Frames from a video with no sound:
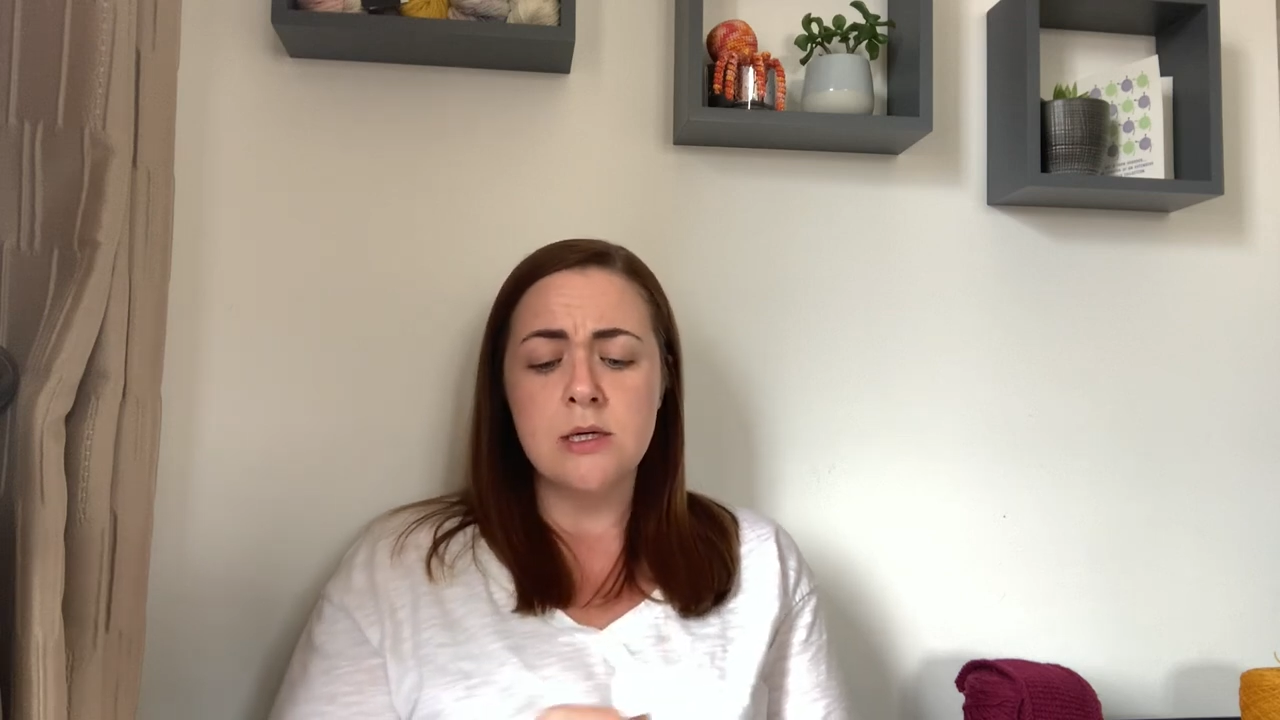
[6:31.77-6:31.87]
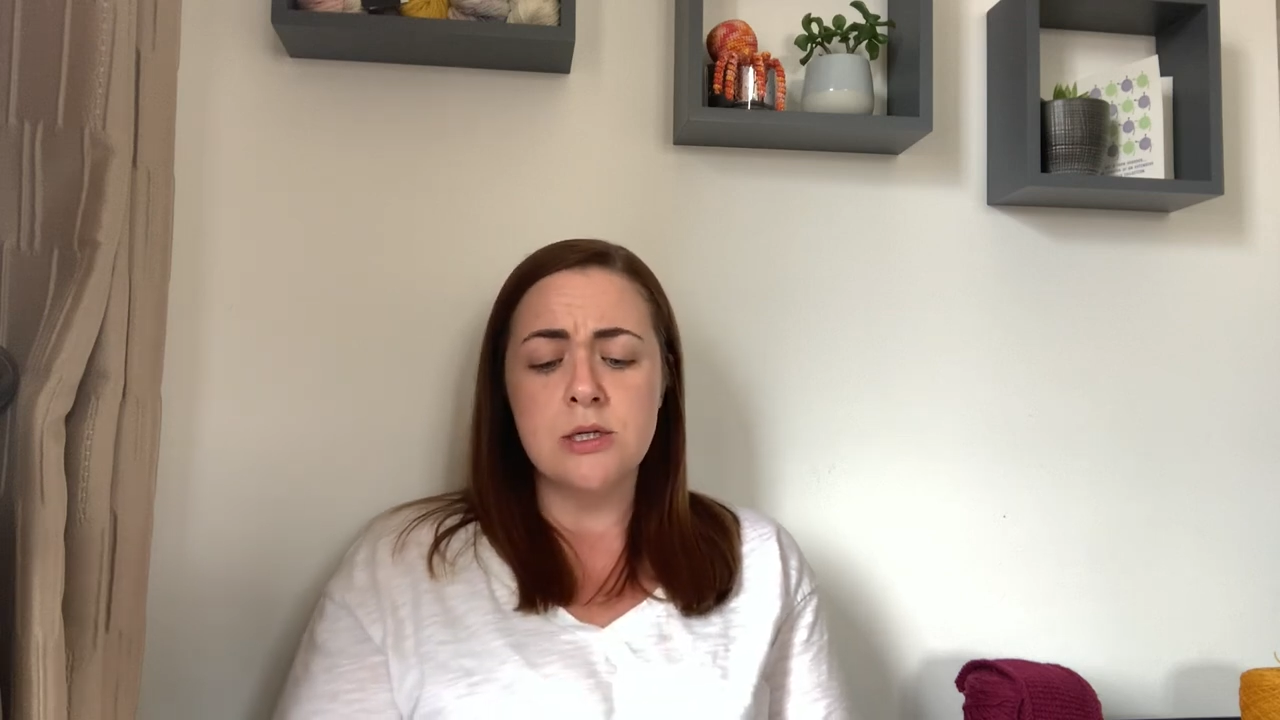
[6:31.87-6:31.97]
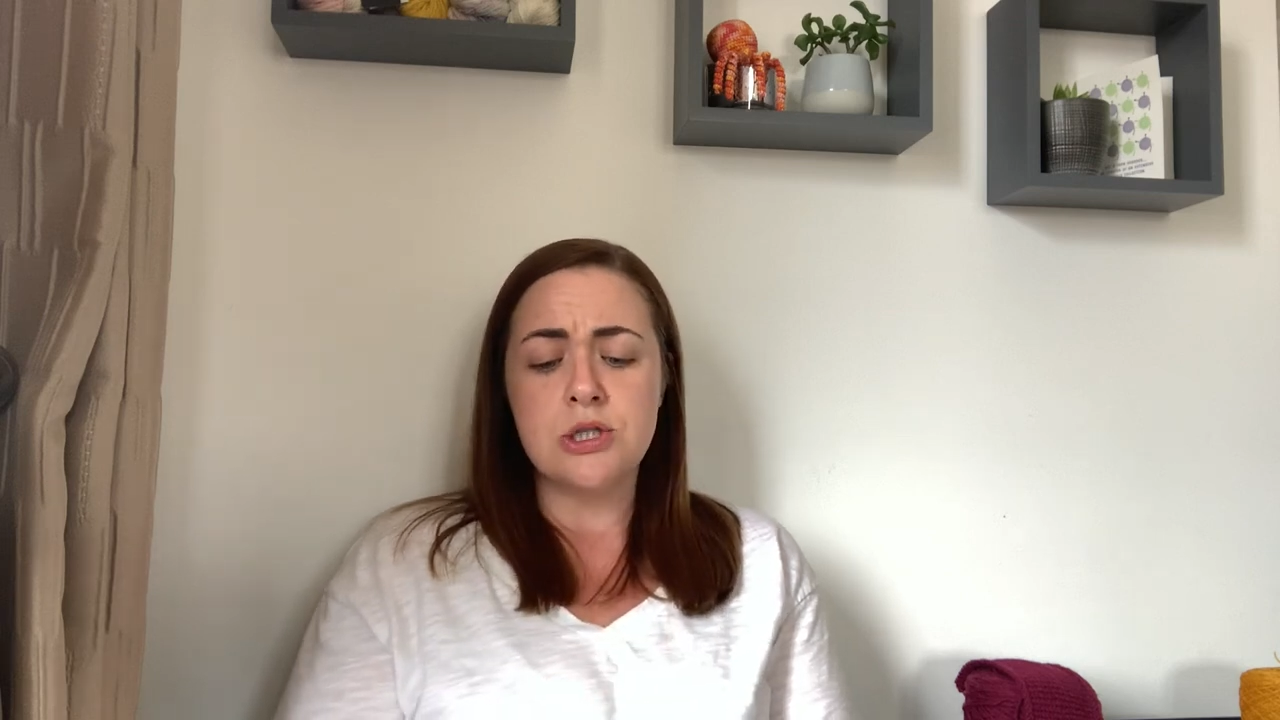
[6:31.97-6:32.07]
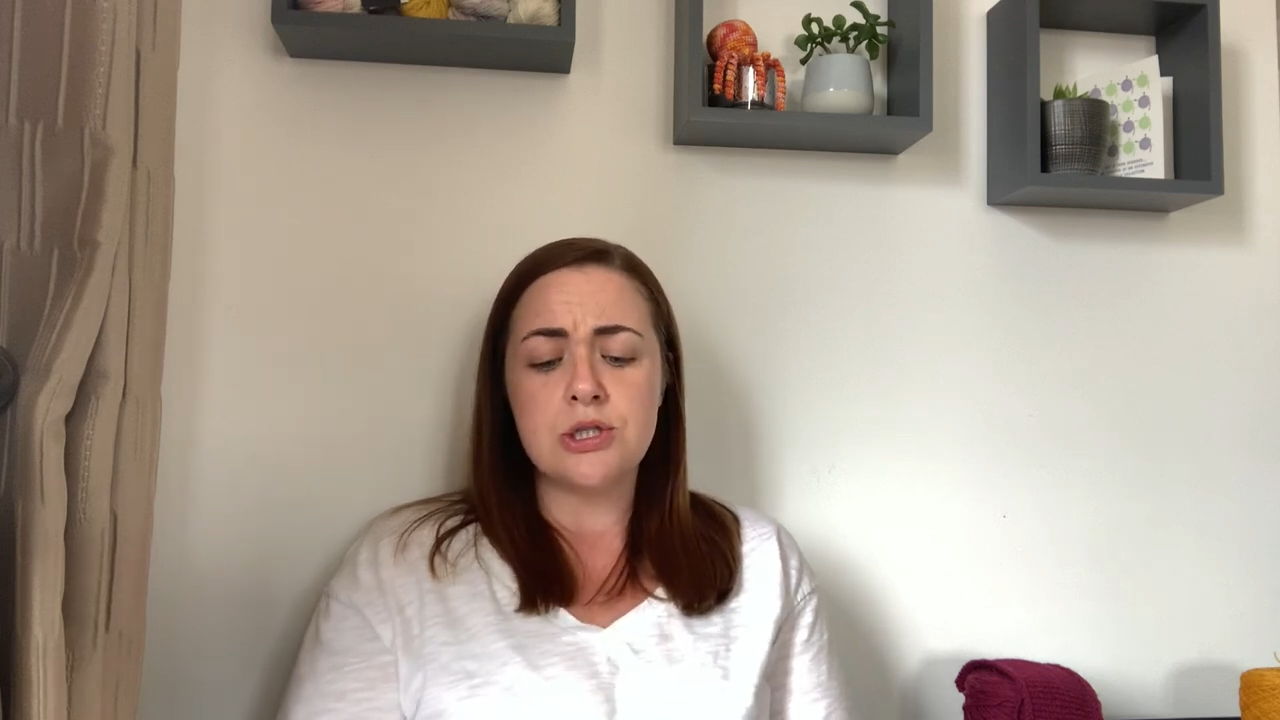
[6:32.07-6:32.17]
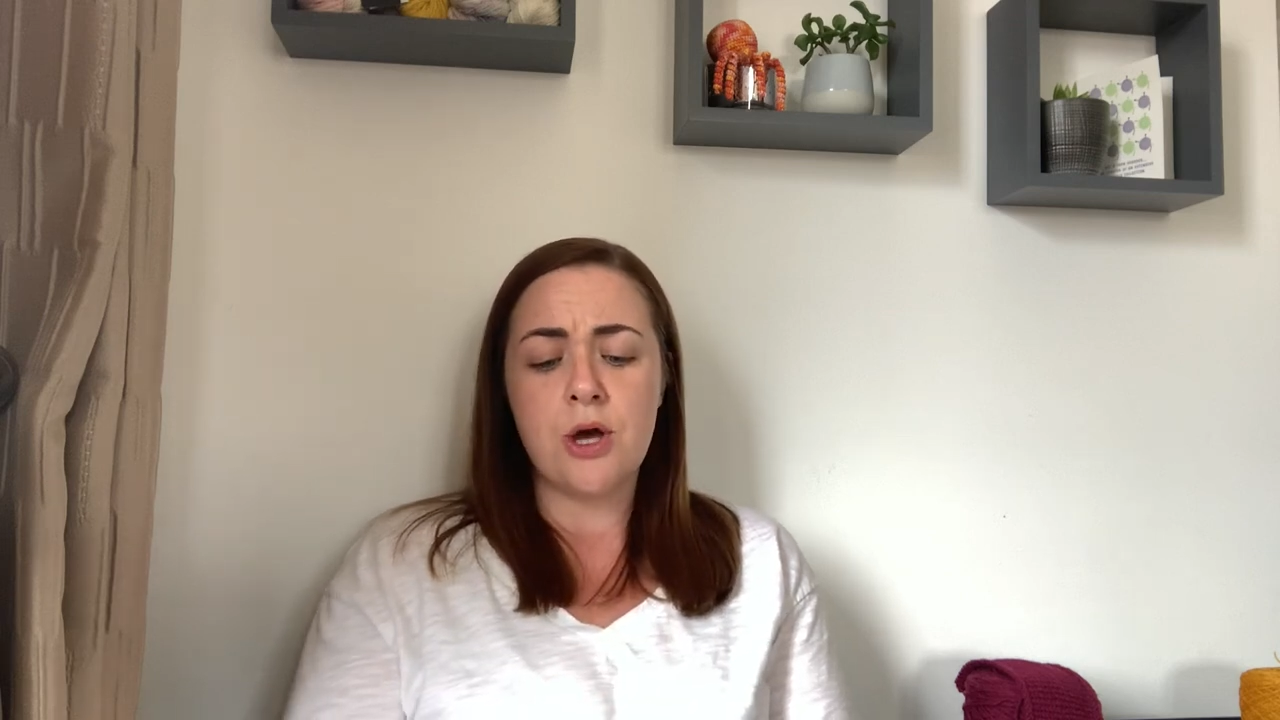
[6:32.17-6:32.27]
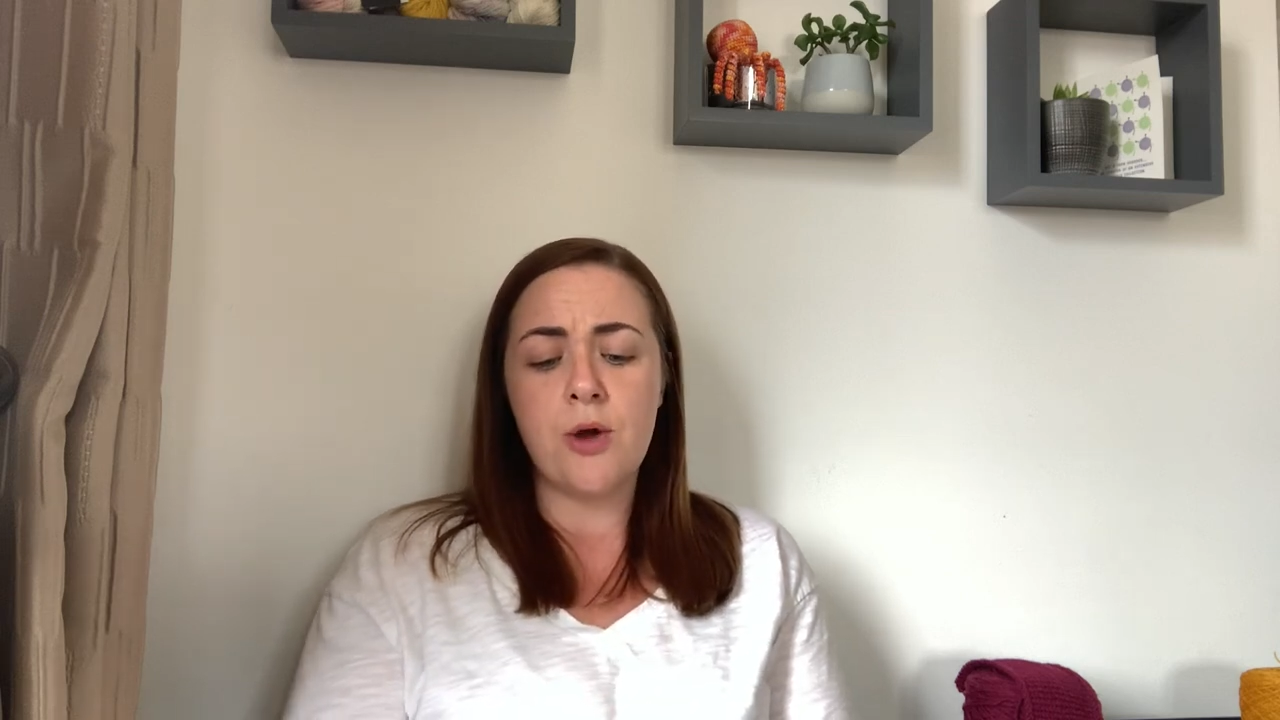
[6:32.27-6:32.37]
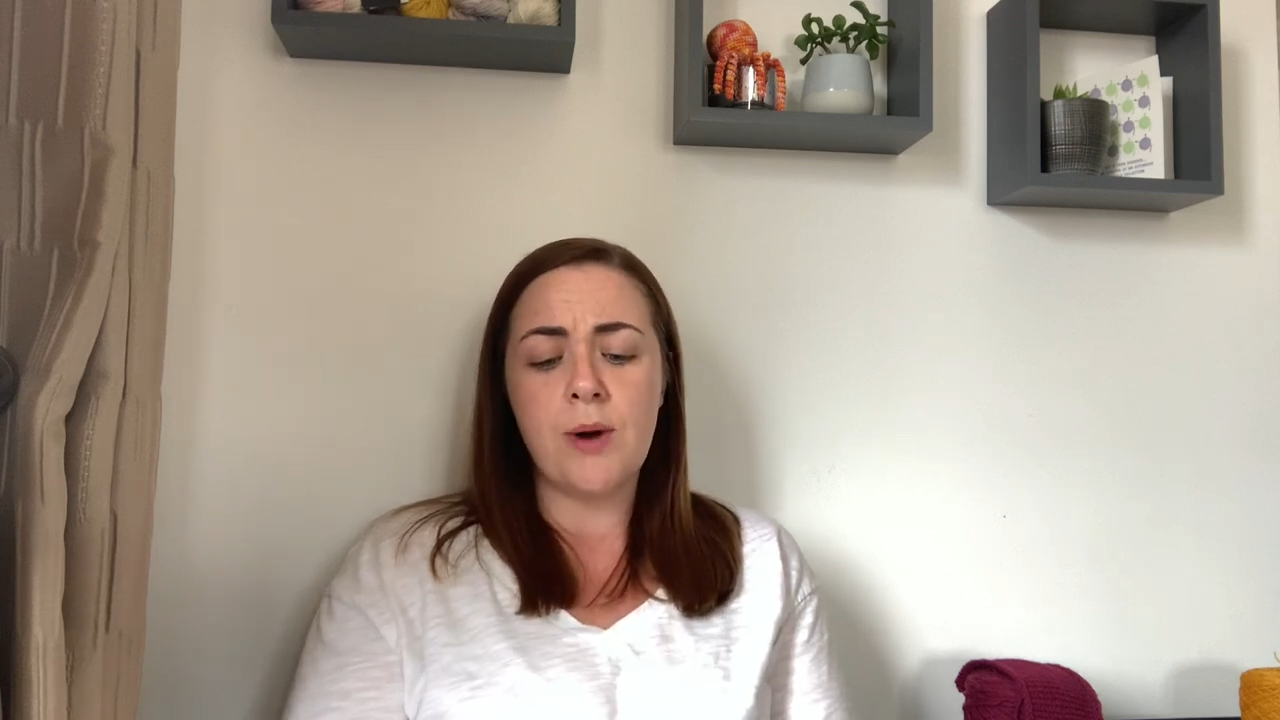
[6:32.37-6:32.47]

so